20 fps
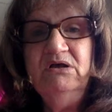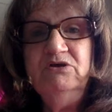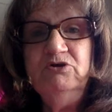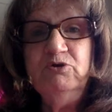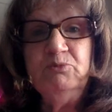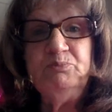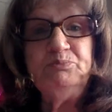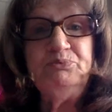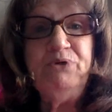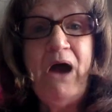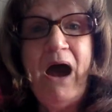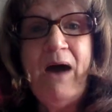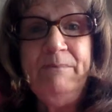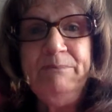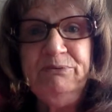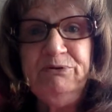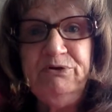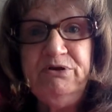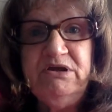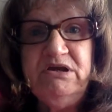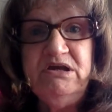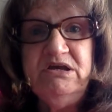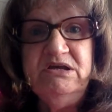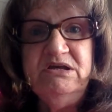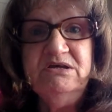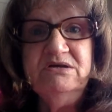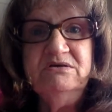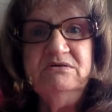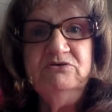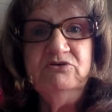your
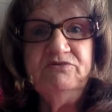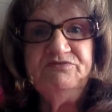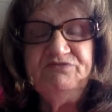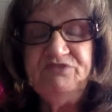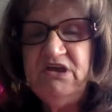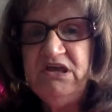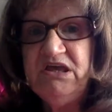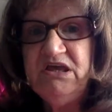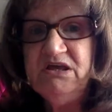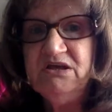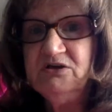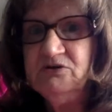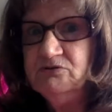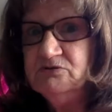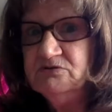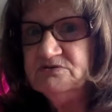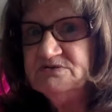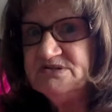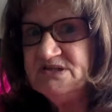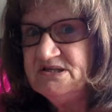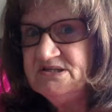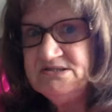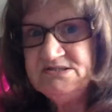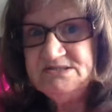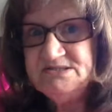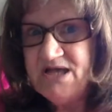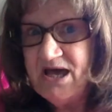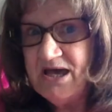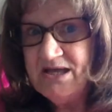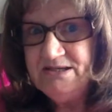property, your vehicles
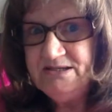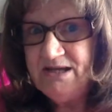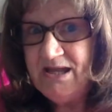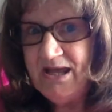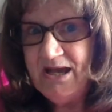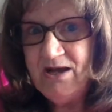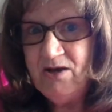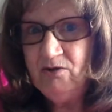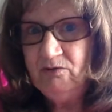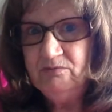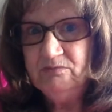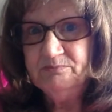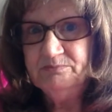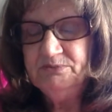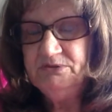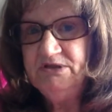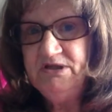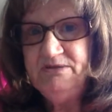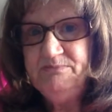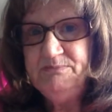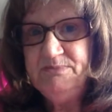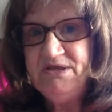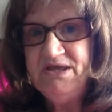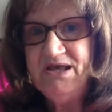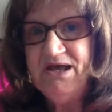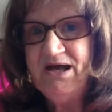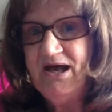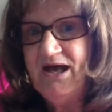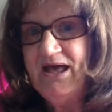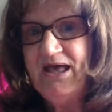inside and out. Believe
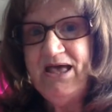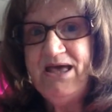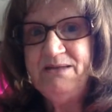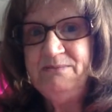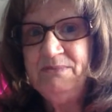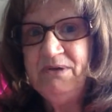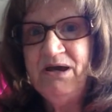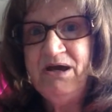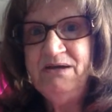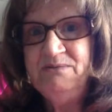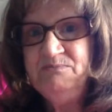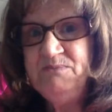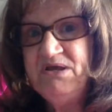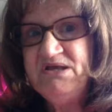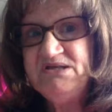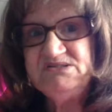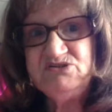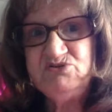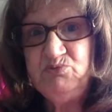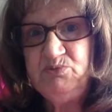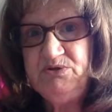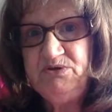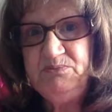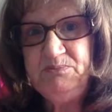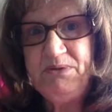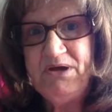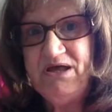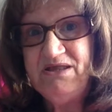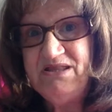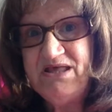me, I had mine messed
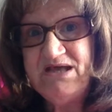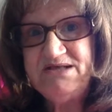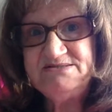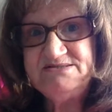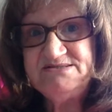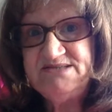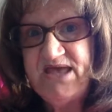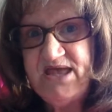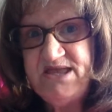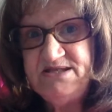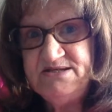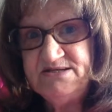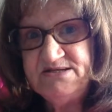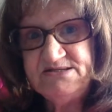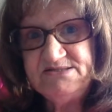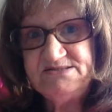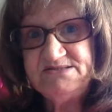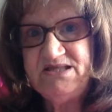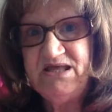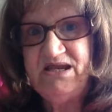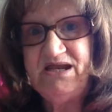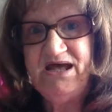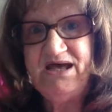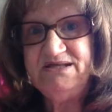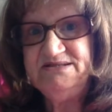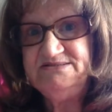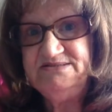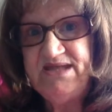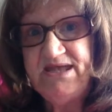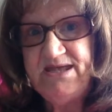with by that Satanist that
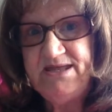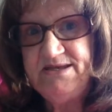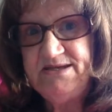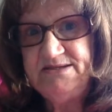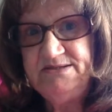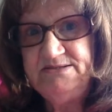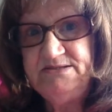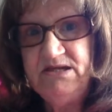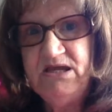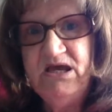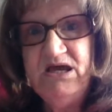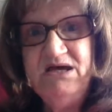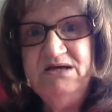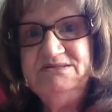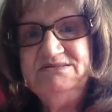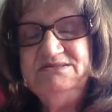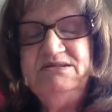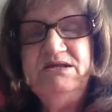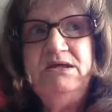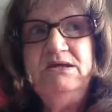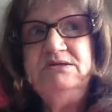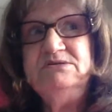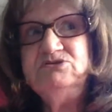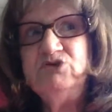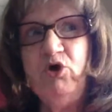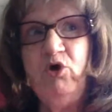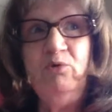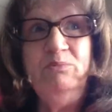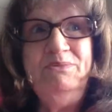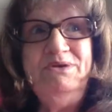I dated. He
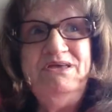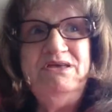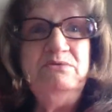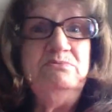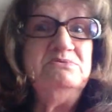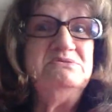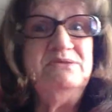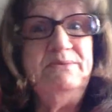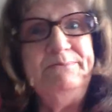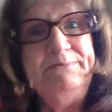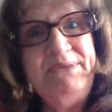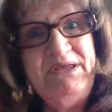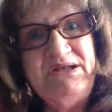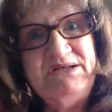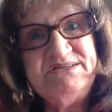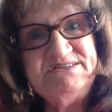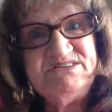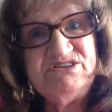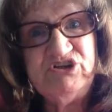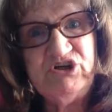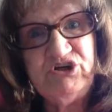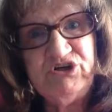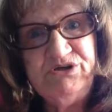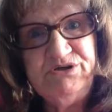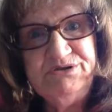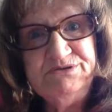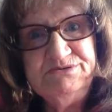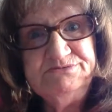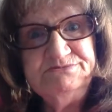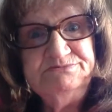told me he was a
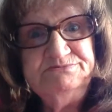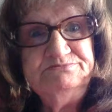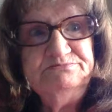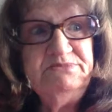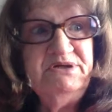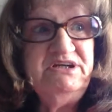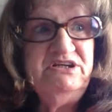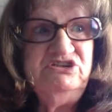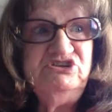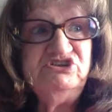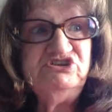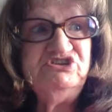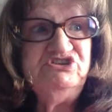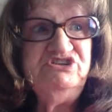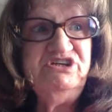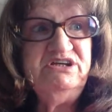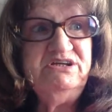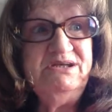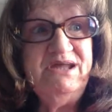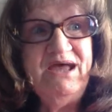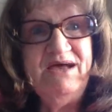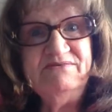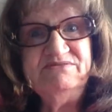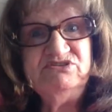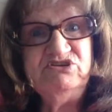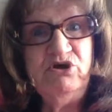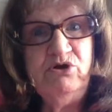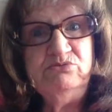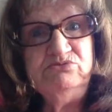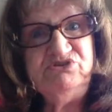minister, but he just didn't have
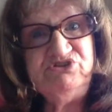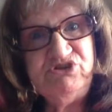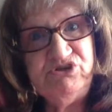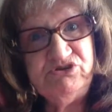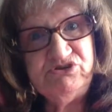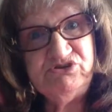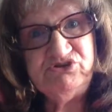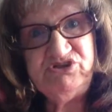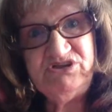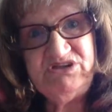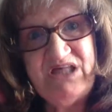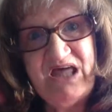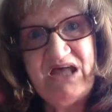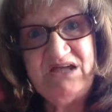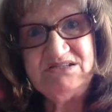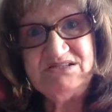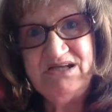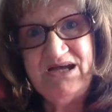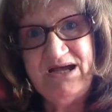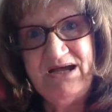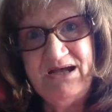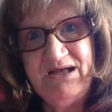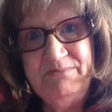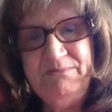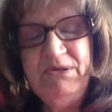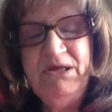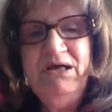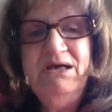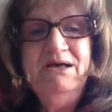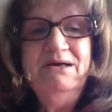his own church at that
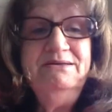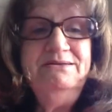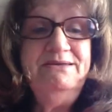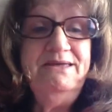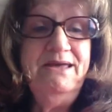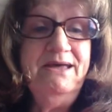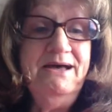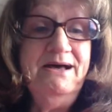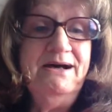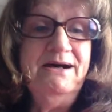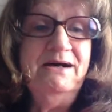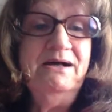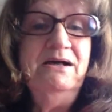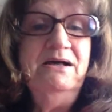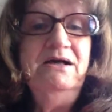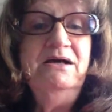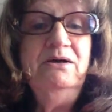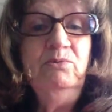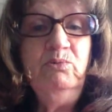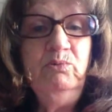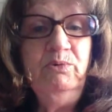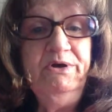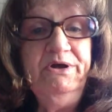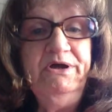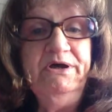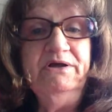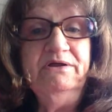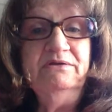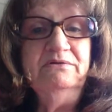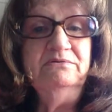time. Yeah,
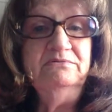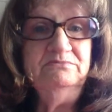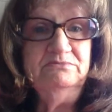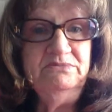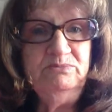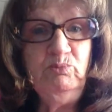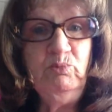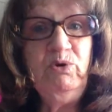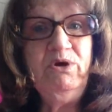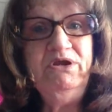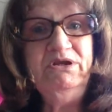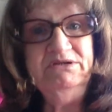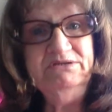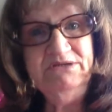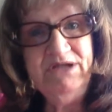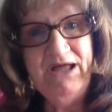well, what a